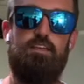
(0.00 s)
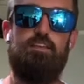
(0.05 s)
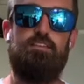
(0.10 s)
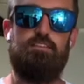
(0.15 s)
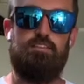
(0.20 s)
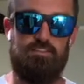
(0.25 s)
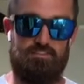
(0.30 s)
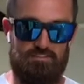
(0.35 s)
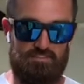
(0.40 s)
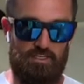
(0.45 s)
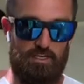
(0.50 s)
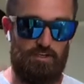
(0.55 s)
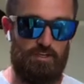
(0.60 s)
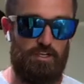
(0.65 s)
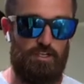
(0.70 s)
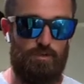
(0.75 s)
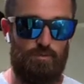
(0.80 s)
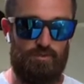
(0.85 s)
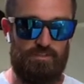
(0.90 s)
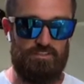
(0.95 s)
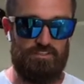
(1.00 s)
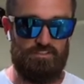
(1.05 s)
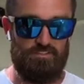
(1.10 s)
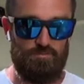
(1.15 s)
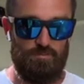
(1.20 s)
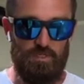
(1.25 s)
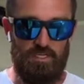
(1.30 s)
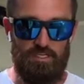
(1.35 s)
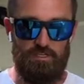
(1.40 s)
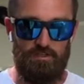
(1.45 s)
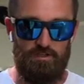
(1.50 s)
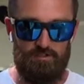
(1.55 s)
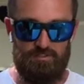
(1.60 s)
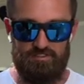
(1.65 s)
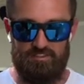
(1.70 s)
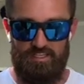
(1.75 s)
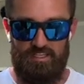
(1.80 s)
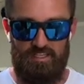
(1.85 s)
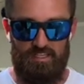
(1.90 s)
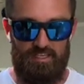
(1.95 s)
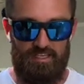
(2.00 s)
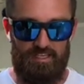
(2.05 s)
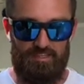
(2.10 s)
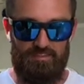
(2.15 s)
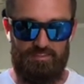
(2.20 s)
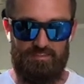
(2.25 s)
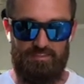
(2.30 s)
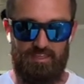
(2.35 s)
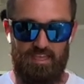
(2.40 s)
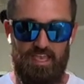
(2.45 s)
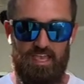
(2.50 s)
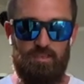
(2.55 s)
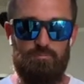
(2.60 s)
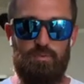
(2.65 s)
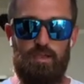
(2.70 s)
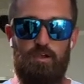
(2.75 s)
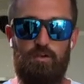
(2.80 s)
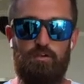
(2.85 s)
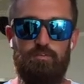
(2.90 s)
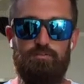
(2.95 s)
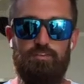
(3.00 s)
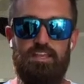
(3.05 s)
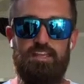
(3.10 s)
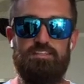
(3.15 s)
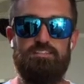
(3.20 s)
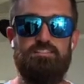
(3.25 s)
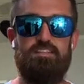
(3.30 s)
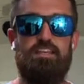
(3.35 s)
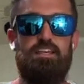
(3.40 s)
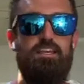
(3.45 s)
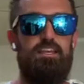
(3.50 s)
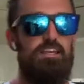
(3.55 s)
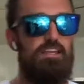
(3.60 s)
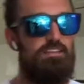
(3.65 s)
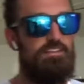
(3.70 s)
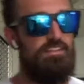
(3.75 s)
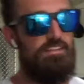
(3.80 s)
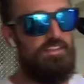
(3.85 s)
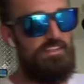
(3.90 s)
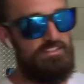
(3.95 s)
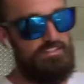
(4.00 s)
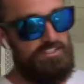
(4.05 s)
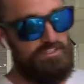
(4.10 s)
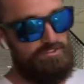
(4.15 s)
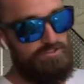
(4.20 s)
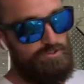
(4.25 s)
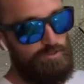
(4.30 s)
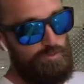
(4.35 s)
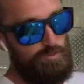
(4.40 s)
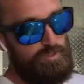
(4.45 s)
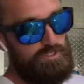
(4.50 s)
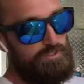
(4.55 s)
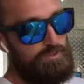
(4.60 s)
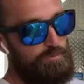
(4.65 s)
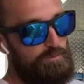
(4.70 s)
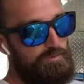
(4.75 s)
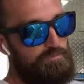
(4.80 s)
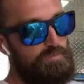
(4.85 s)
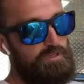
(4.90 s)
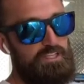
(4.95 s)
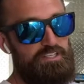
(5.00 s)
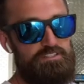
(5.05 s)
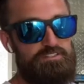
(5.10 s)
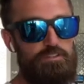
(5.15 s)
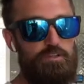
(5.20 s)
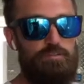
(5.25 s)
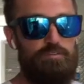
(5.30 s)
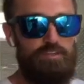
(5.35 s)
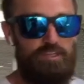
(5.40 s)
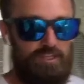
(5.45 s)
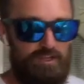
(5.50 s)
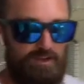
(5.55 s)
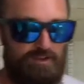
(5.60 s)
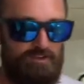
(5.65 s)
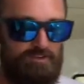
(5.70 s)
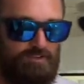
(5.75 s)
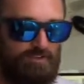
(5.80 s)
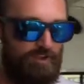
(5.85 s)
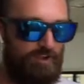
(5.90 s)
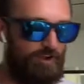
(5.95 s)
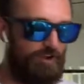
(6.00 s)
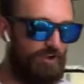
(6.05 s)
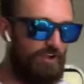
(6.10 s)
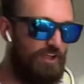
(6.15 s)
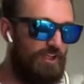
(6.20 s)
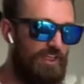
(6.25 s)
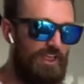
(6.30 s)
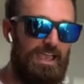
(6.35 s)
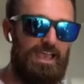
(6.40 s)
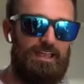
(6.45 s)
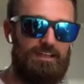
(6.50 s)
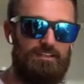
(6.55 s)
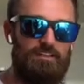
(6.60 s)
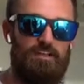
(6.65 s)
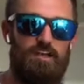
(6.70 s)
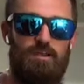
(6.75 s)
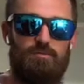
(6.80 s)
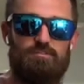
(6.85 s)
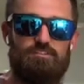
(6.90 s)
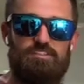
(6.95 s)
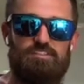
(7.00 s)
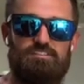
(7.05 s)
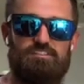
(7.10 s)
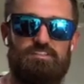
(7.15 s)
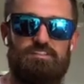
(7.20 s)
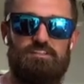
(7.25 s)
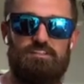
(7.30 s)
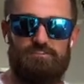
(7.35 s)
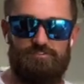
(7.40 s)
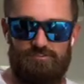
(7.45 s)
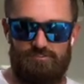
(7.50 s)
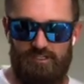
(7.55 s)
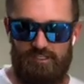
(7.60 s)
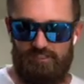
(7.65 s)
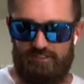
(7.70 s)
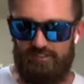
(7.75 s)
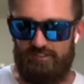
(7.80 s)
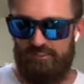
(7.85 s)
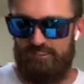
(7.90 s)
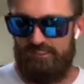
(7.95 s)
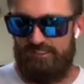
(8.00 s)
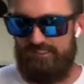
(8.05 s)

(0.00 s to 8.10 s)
the stereo with the speakers, and the high powered vents and then the additional window we placed over there are all added options to this trailer.